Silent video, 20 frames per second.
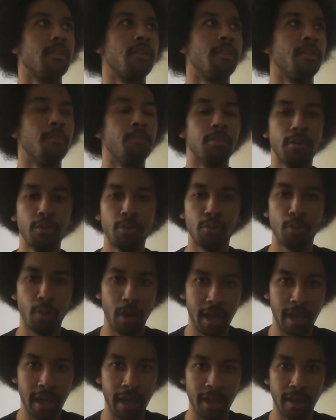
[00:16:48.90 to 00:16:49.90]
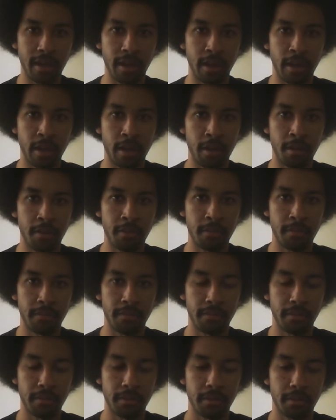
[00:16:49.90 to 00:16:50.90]
Blu-ray
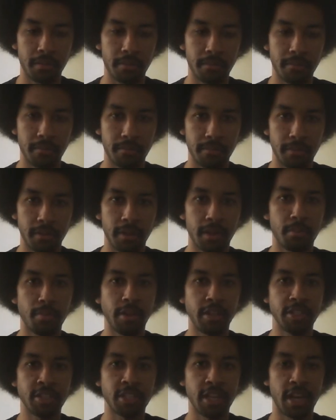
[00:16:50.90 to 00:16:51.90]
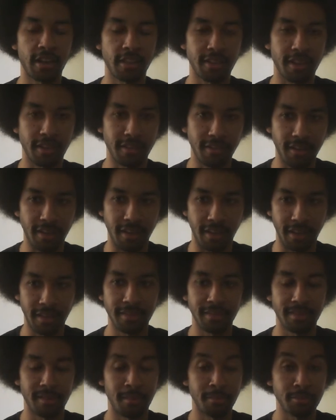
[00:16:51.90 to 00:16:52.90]
of the complete Jacques Tati,
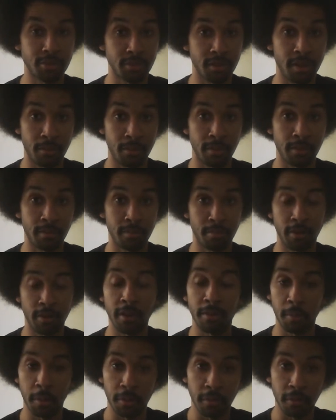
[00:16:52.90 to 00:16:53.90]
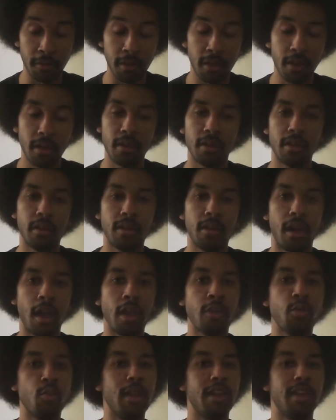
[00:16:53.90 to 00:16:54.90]
and I'm sure that one's pretty expensive,
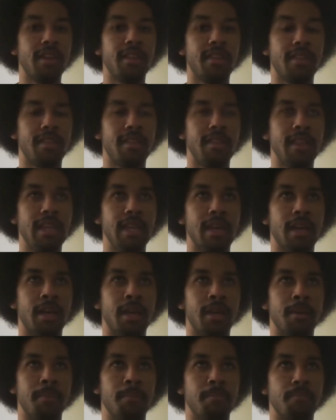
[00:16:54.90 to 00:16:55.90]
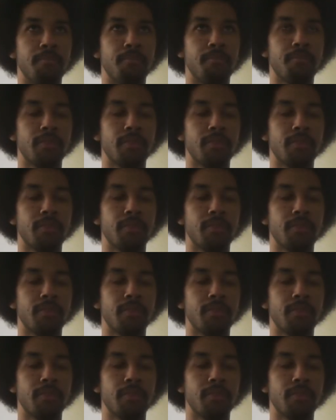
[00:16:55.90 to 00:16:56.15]
as well as the John